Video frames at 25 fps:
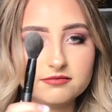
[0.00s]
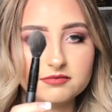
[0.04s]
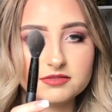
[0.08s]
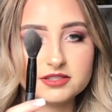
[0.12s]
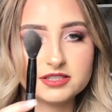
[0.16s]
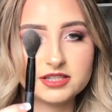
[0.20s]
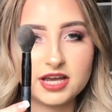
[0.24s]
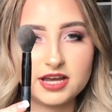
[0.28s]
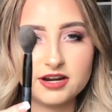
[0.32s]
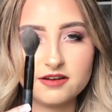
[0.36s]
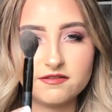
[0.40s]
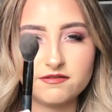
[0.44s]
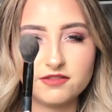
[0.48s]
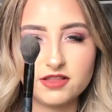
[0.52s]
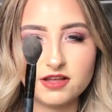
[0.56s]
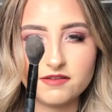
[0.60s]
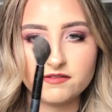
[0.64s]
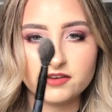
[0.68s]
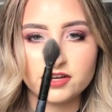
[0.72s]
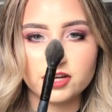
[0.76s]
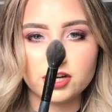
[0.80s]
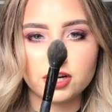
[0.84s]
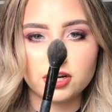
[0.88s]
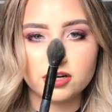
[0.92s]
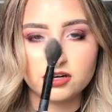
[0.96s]
It's kind of
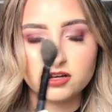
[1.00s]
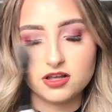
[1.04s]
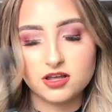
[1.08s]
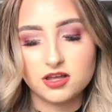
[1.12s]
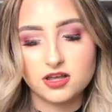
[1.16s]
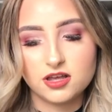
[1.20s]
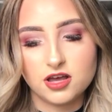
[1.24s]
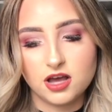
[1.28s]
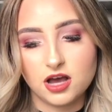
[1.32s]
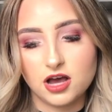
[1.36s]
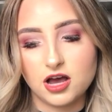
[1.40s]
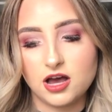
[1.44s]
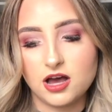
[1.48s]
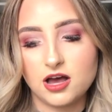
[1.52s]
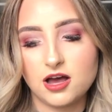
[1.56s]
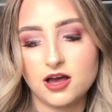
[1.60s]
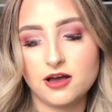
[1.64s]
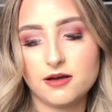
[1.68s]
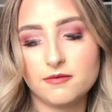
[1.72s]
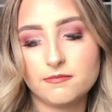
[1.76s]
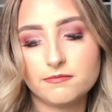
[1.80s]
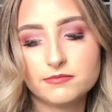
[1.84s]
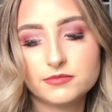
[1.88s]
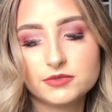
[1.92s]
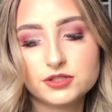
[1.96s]
fluffier.
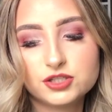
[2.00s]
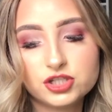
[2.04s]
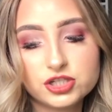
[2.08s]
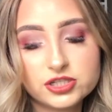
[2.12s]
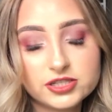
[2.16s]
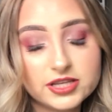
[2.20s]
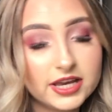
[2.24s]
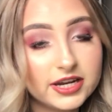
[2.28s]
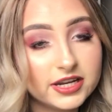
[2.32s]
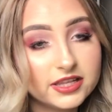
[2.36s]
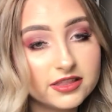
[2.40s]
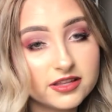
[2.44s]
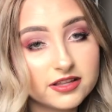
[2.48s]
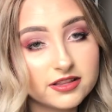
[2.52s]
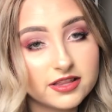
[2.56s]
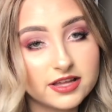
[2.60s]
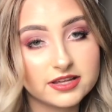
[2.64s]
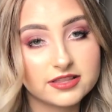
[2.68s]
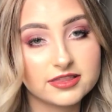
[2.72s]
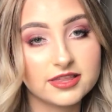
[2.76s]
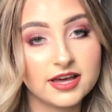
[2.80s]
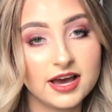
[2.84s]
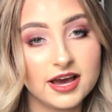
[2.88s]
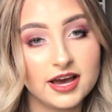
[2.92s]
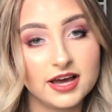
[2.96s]
Um, just anything
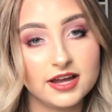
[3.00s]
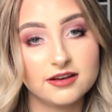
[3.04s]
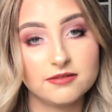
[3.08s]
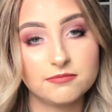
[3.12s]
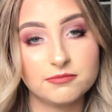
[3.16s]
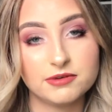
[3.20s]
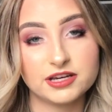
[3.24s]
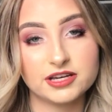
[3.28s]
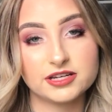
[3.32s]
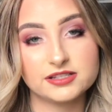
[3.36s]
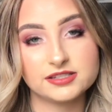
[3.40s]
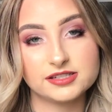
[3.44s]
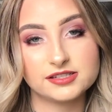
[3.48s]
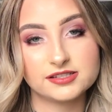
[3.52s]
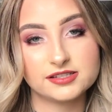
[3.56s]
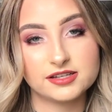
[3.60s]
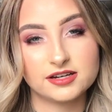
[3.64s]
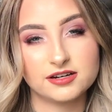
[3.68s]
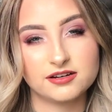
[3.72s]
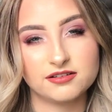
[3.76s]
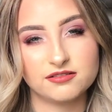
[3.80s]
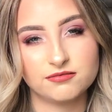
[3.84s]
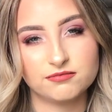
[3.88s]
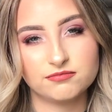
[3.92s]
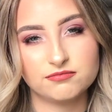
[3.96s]
like that because it's going
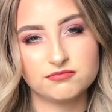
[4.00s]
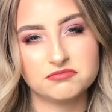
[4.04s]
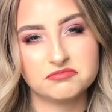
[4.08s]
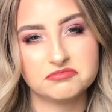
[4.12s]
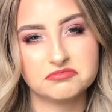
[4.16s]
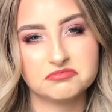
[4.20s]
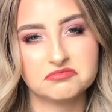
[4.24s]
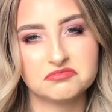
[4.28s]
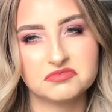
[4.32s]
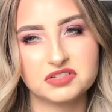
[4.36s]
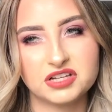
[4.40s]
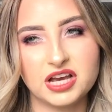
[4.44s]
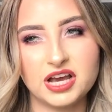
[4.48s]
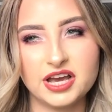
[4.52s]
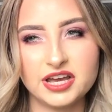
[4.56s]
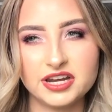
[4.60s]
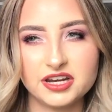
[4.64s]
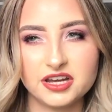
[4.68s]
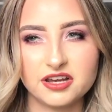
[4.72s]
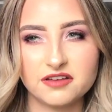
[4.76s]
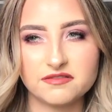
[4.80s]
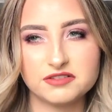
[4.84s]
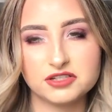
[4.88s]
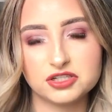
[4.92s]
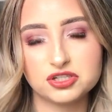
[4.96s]
to kind
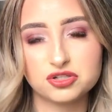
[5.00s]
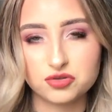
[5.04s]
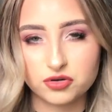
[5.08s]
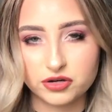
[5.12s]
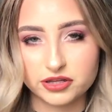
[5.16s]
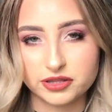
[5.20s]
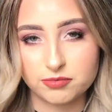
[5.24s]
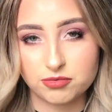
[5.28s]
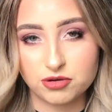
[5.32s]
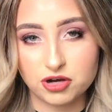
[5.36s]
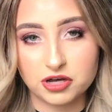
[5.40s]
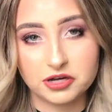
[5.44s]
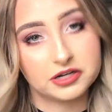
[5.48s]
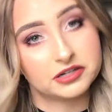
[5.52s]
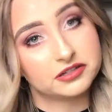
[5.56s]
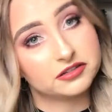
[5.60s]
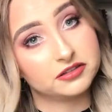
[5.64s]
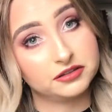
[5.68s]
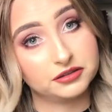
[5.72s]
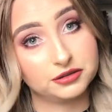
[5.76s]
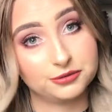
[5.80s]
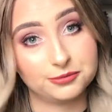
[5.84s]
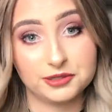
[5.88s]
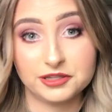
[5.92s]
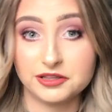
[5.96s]
of destroy the product a
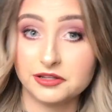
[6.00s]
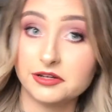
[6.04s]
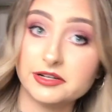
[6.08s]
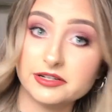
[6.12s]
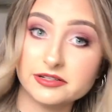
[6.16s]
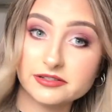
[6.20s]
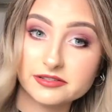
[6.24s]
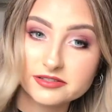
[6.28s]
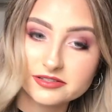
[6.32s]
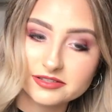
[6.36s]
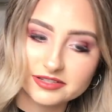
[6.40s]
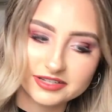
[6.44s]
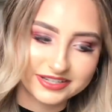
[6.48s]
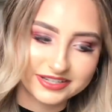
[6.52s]
little bit less.